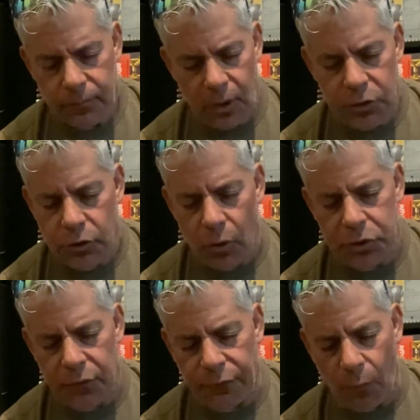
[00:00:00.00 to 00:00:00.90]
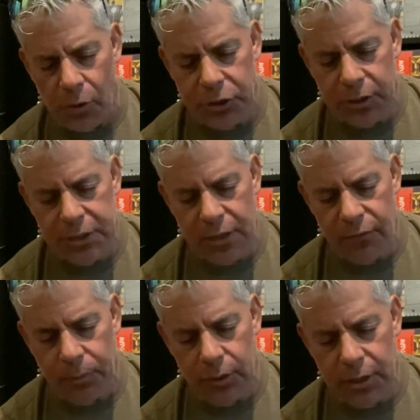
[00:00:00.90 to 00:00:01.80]
Soldiers of Fortune,
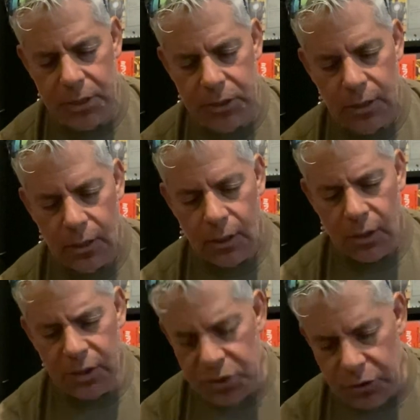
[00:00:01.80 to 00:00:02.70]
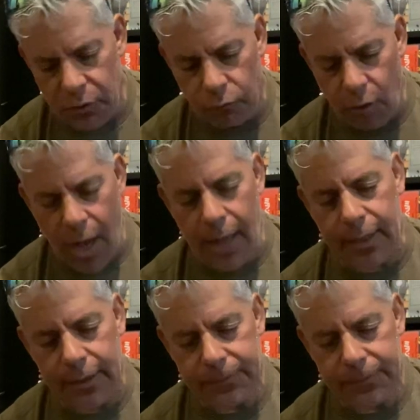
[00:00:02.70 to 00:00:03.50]
TV Police. Listen to the Rock.